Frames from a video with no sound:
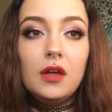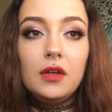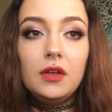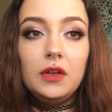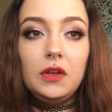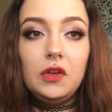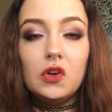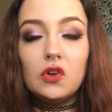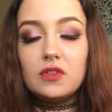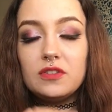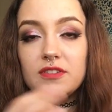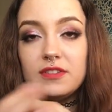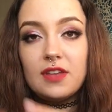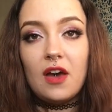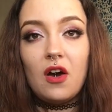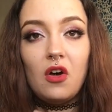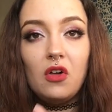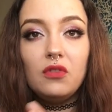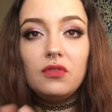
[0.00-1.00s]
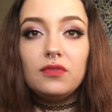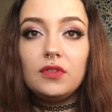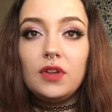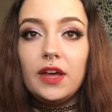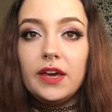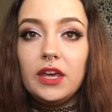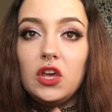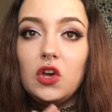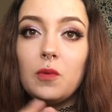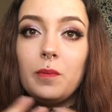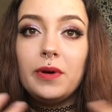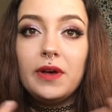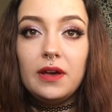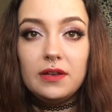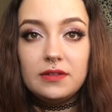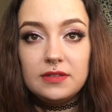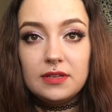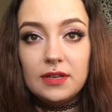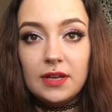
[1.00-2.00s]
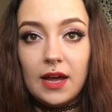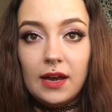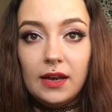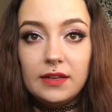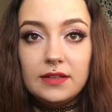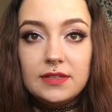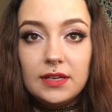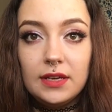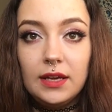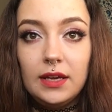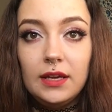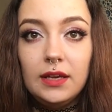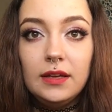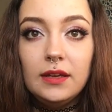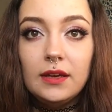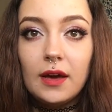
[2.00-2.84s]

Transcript: yourself, like your personality